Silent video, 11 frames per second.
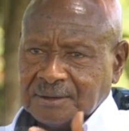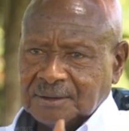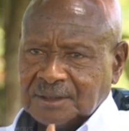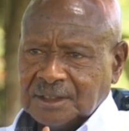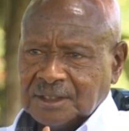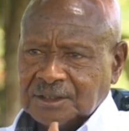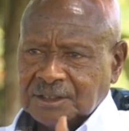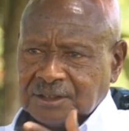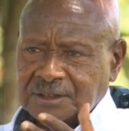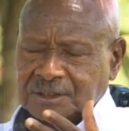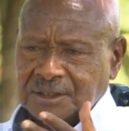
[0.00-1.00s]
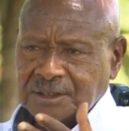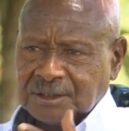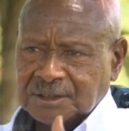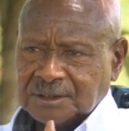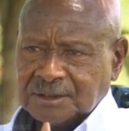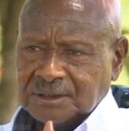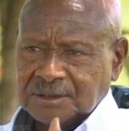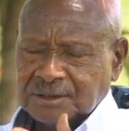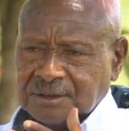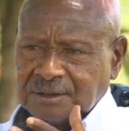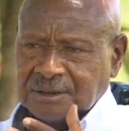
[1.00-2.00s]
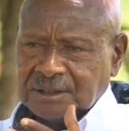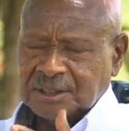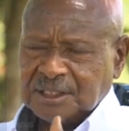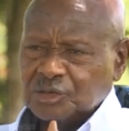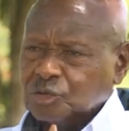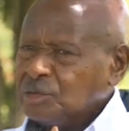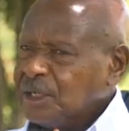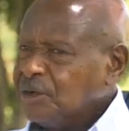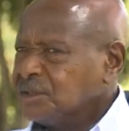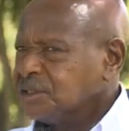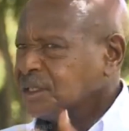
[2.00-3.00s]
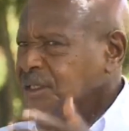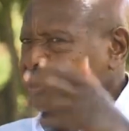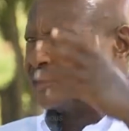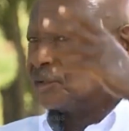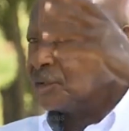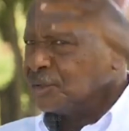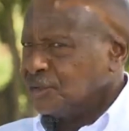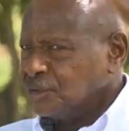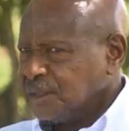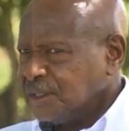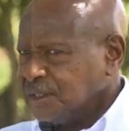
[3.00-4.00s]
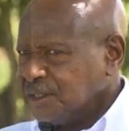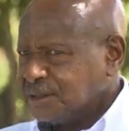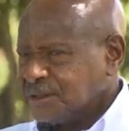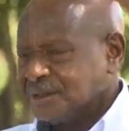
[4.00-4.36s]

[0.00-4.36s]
The elite who are originally colonial elite,